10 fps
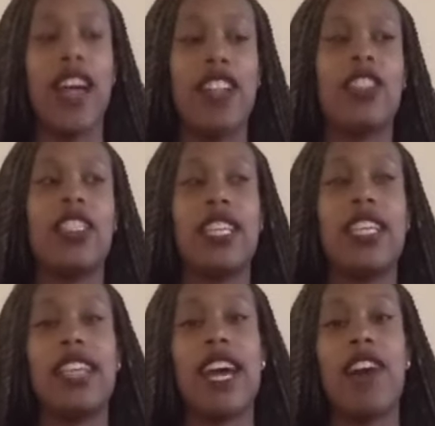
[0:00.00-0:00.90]
actually
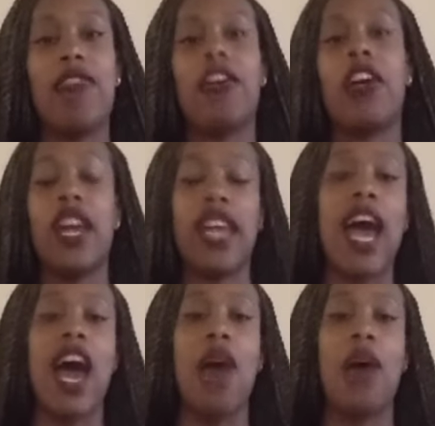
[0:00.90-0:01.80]
sitting down for an
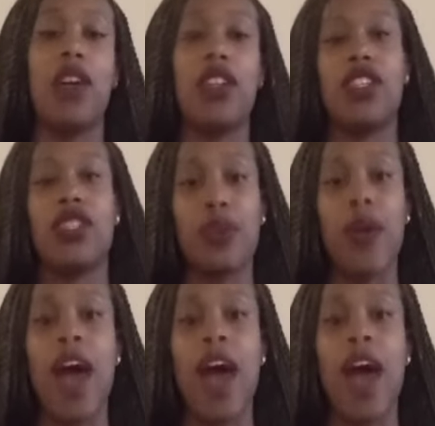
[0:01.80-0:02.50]
hour to 2